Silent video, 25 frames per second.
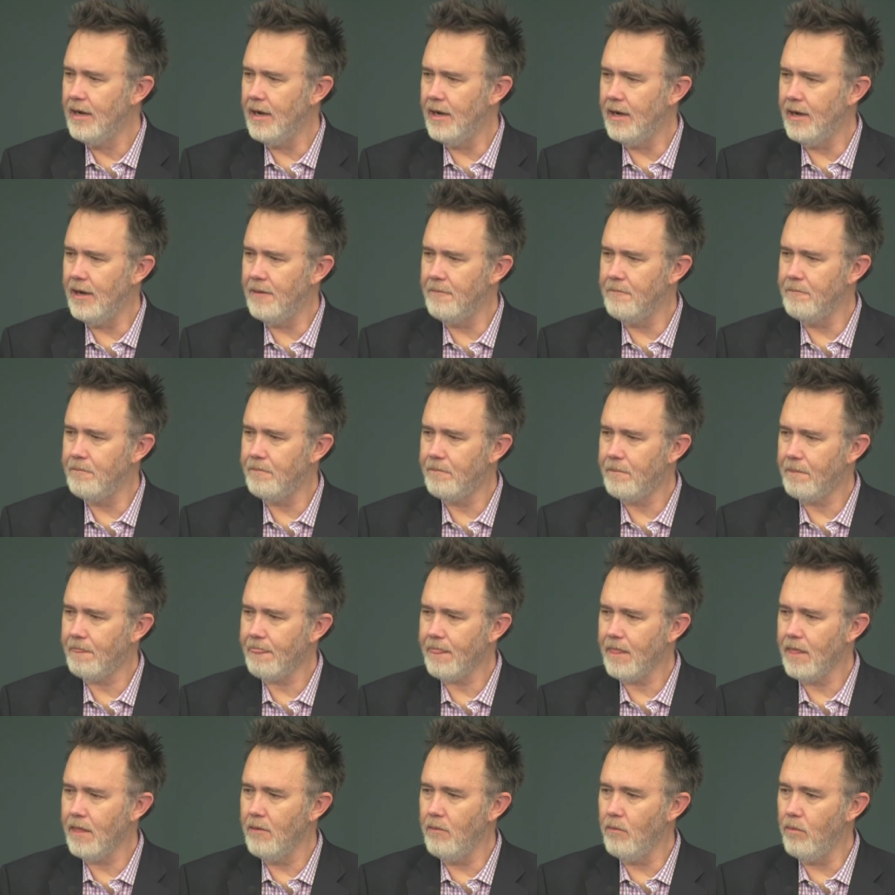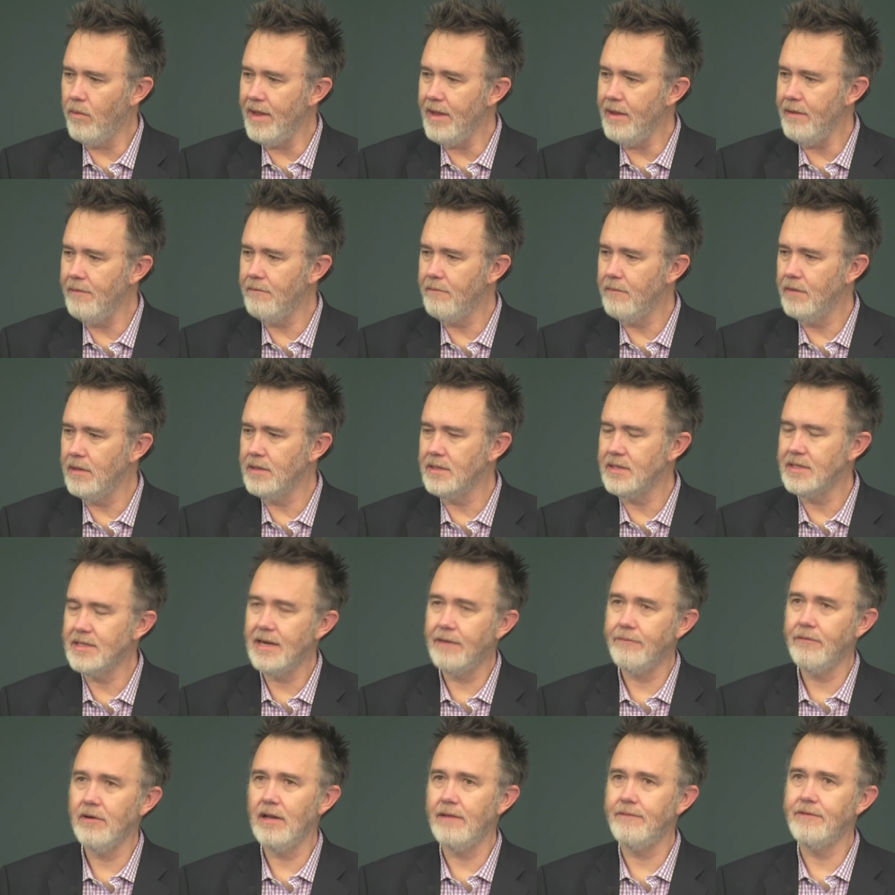um, we, uh,
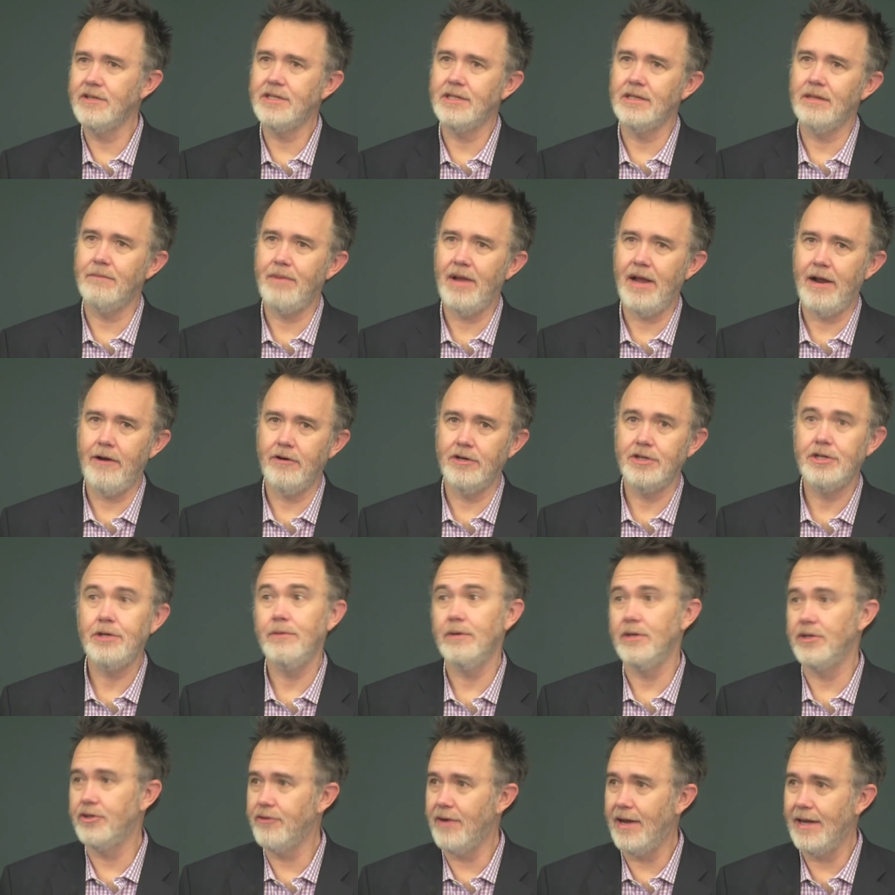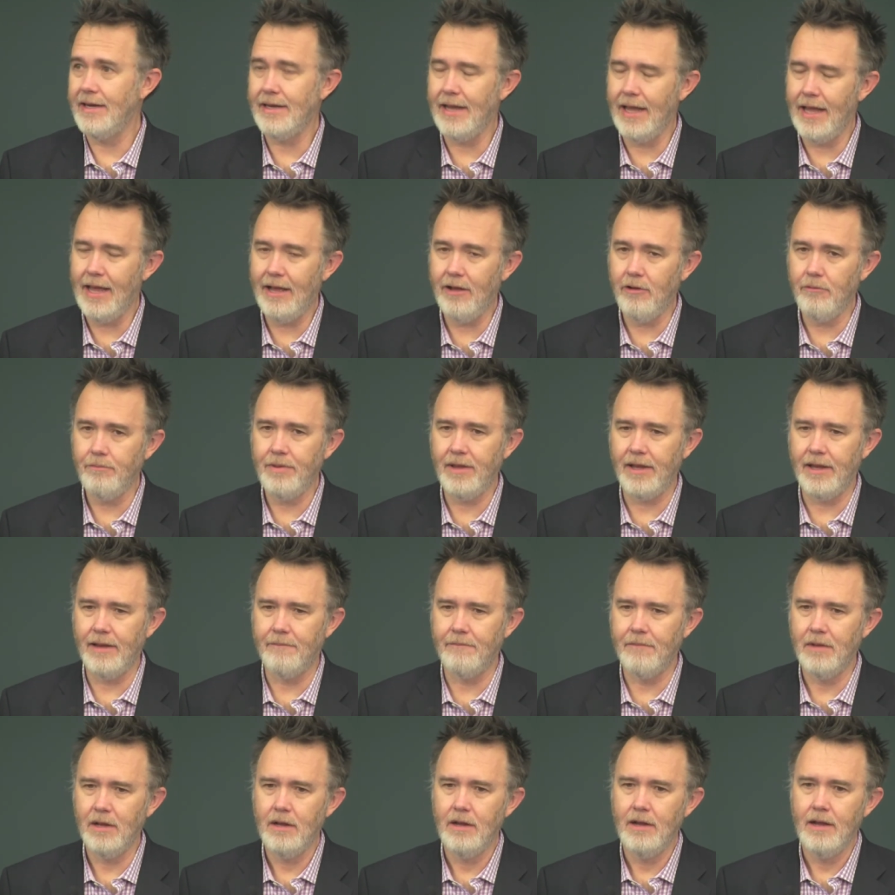several of us in the parish who had tried to help
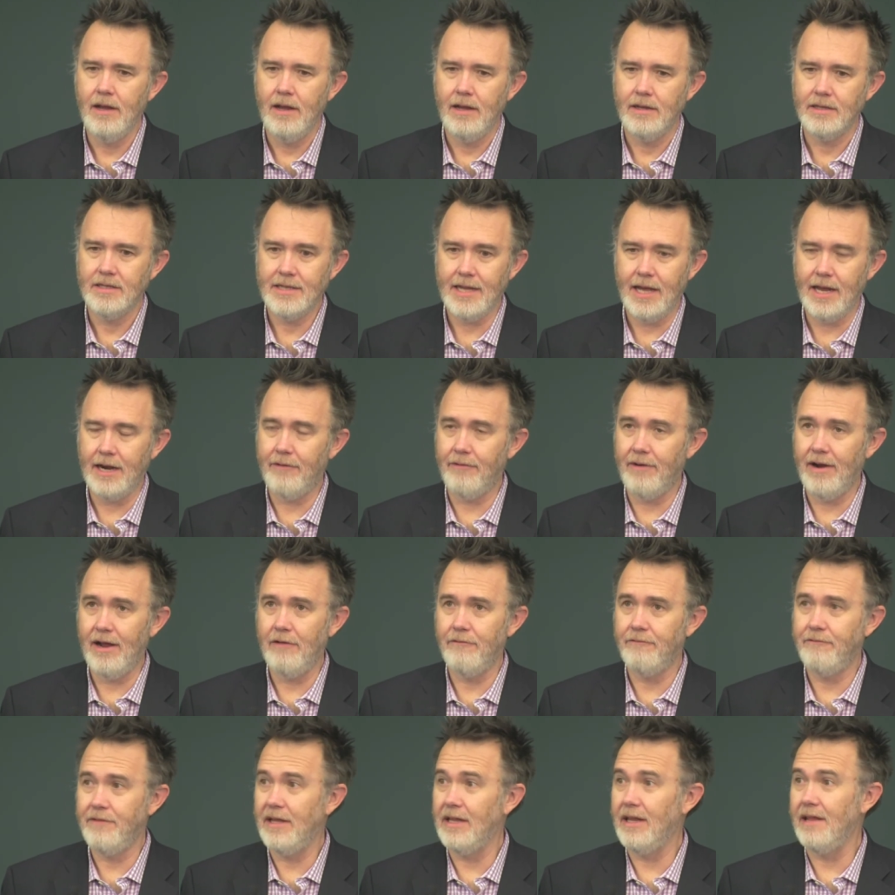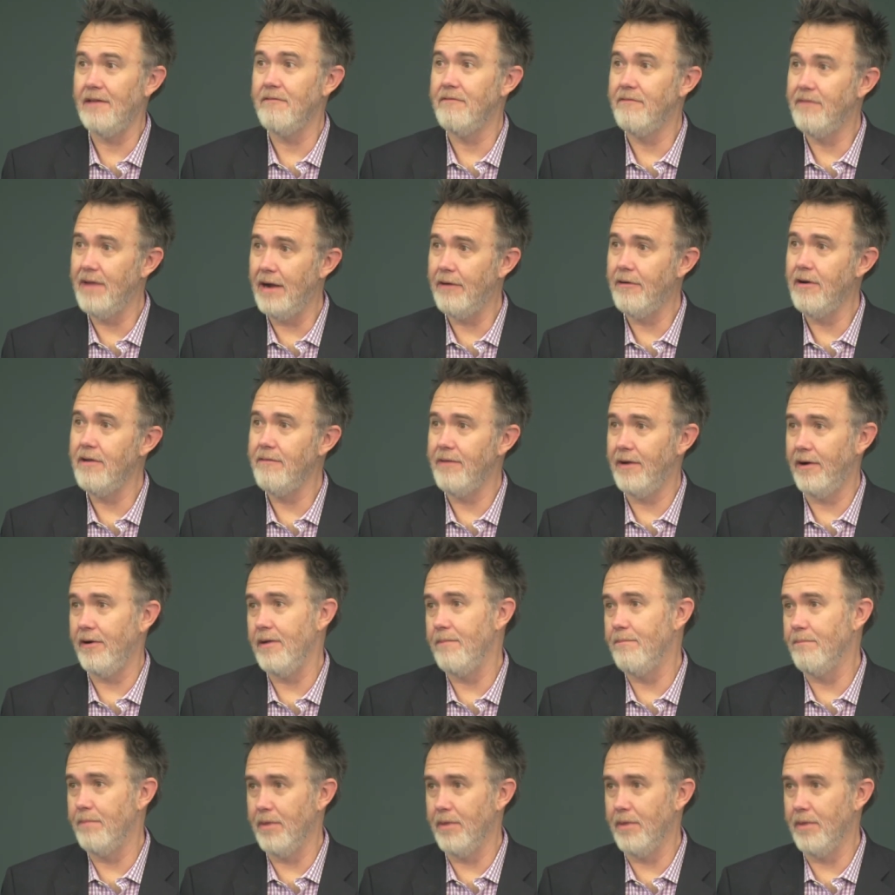him, sat around feeling very, very